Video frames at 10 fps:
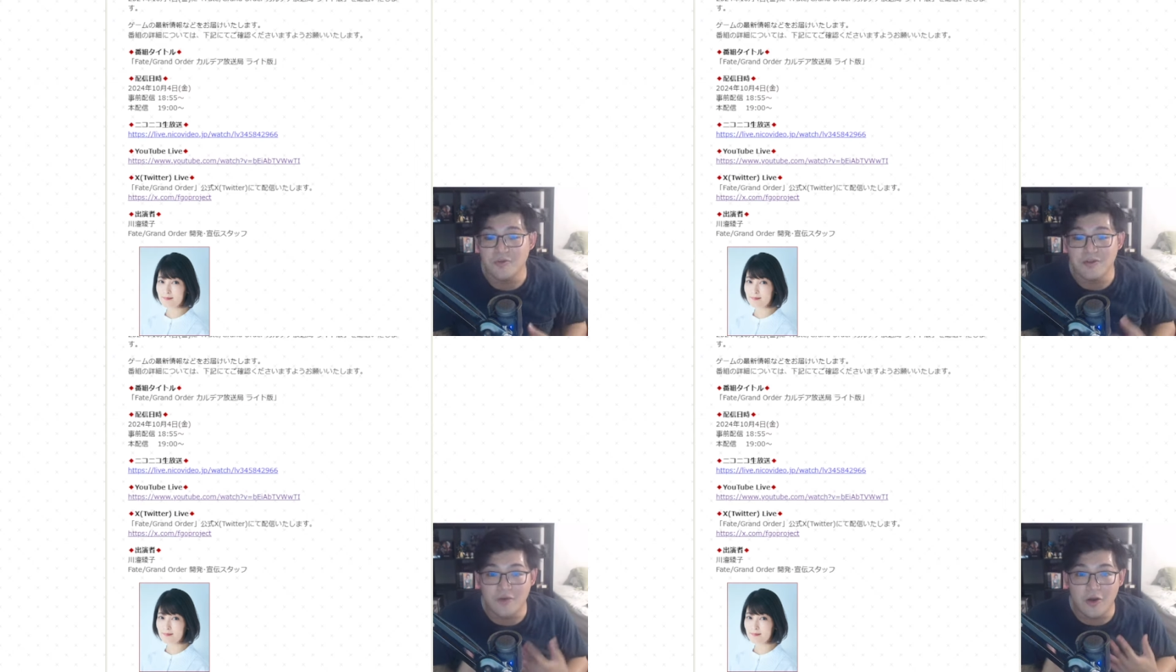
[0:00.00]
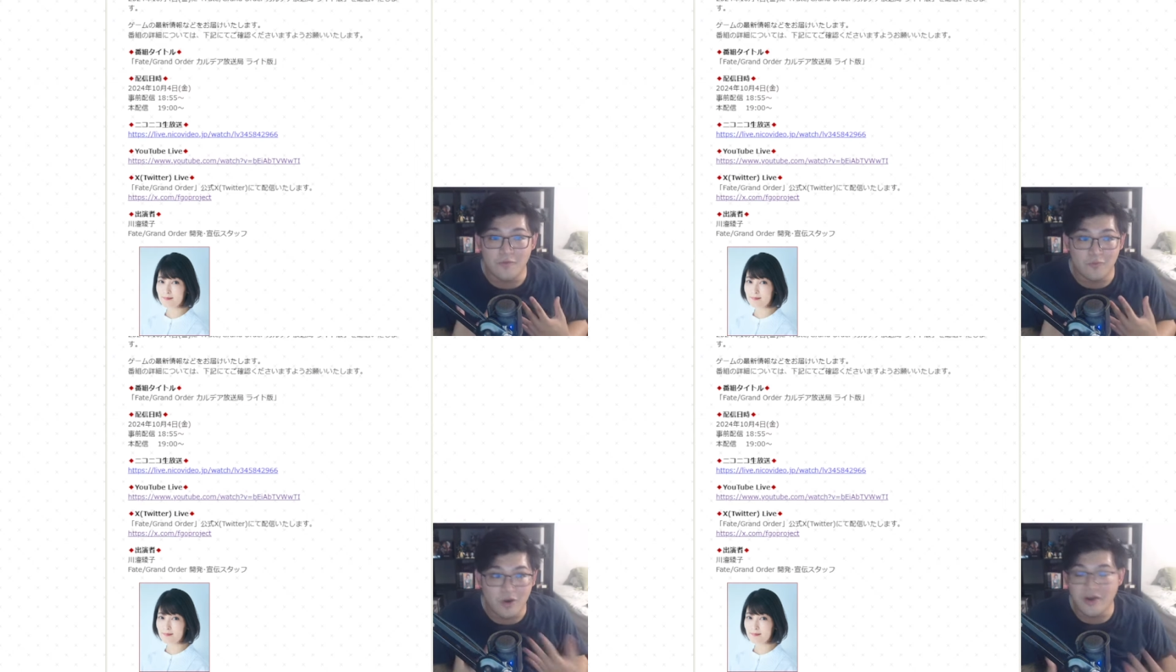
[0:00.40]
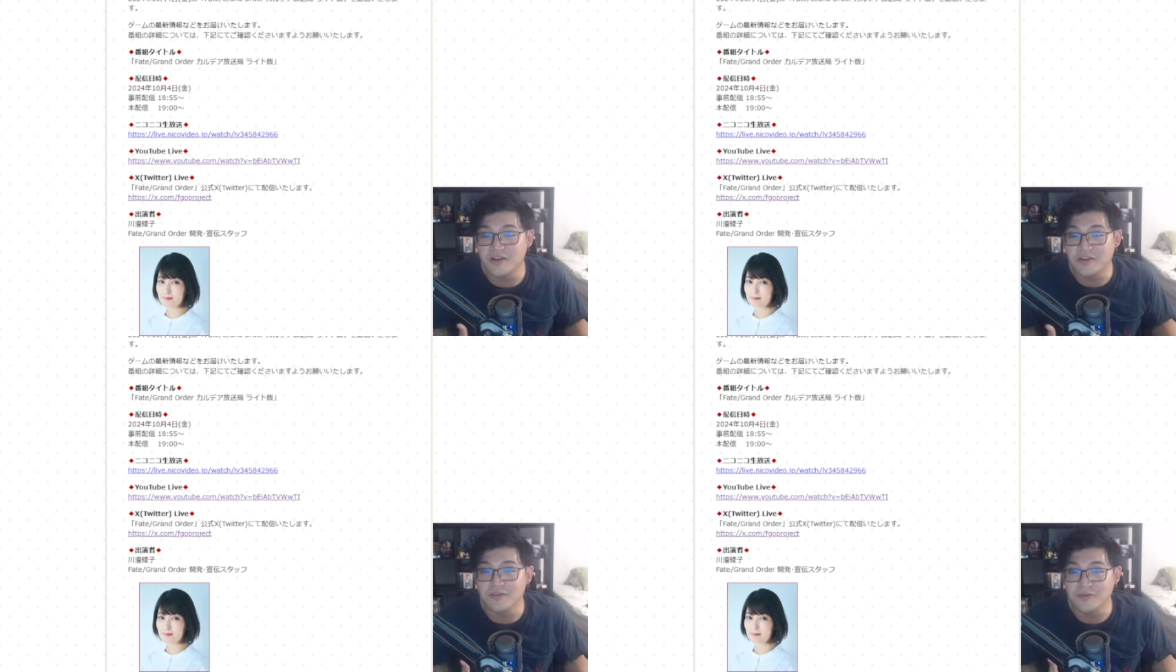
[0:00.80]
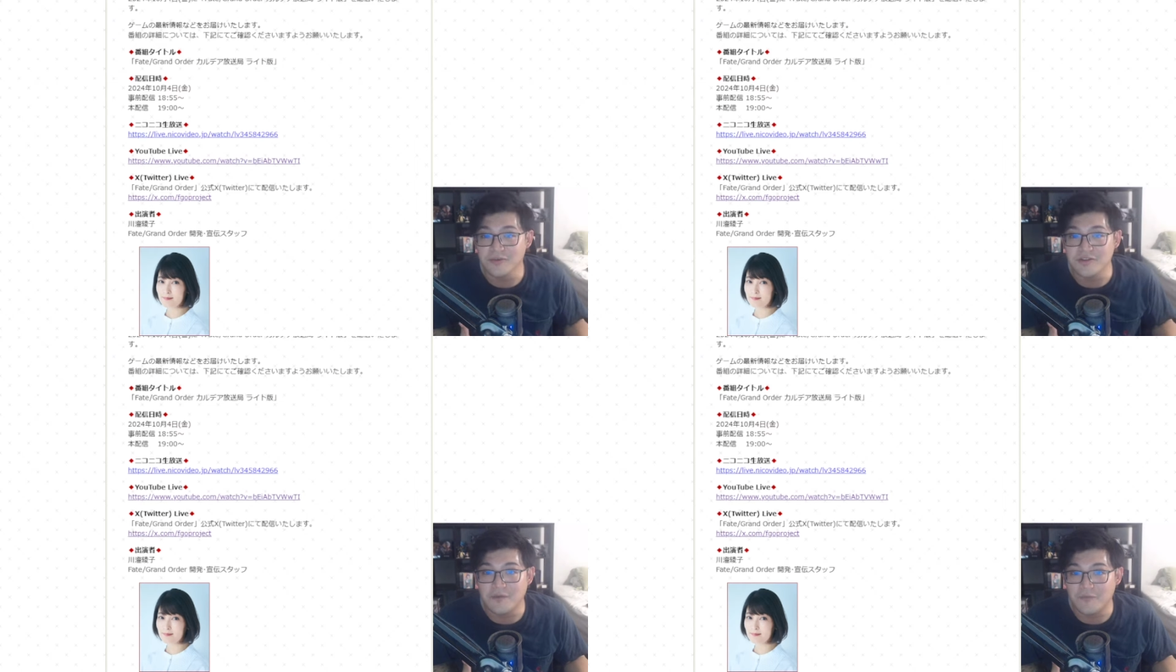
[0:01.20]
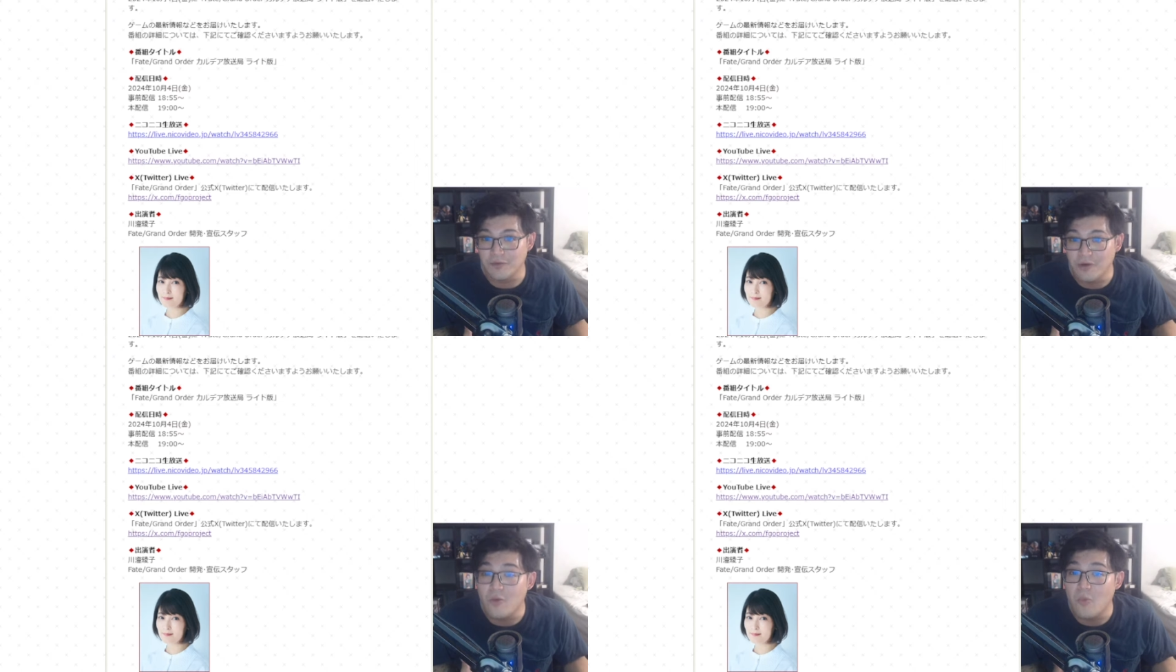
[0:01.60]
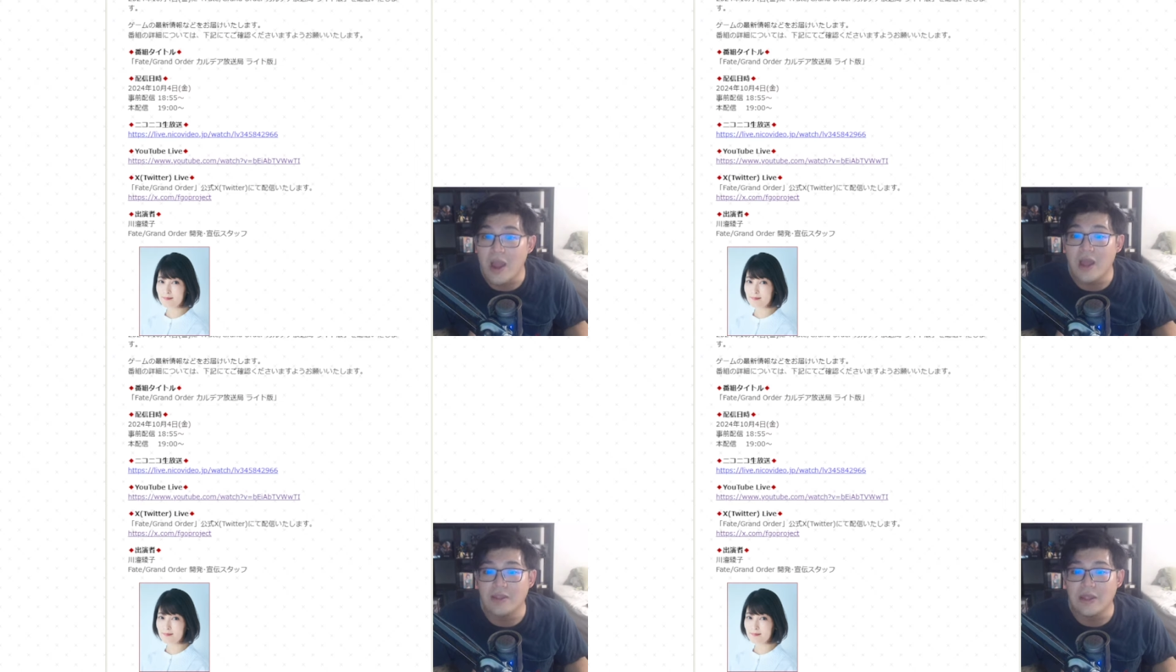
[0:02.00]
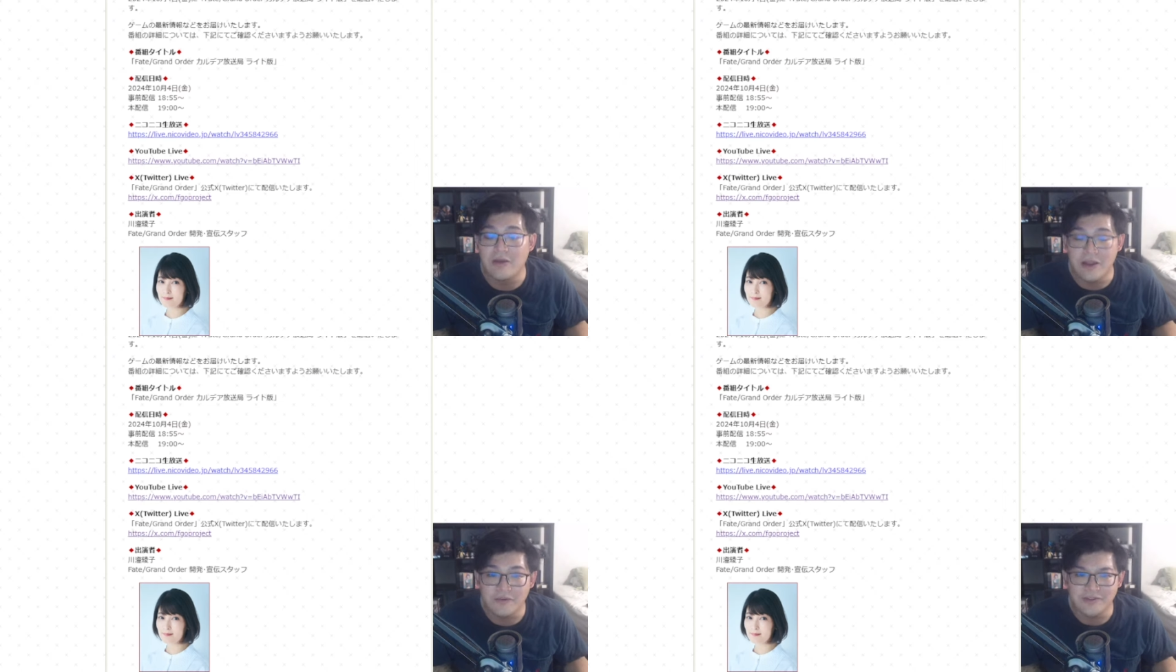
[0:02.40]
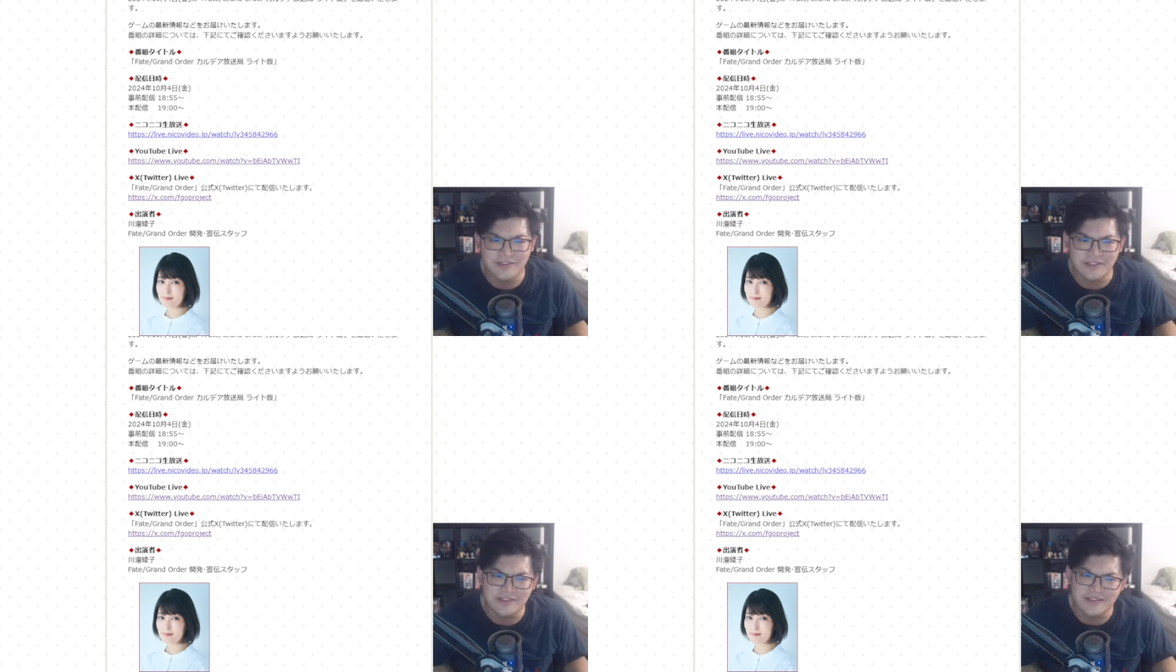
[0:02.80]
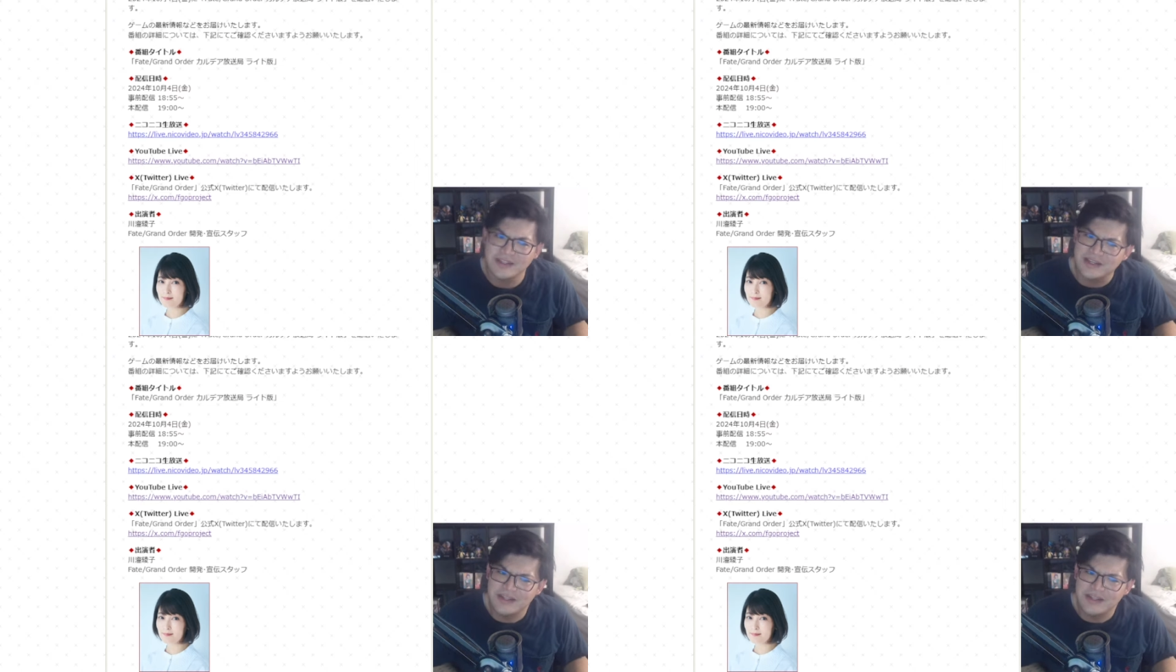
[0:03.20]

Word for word: We've all wanted a Job for a while now, ever since.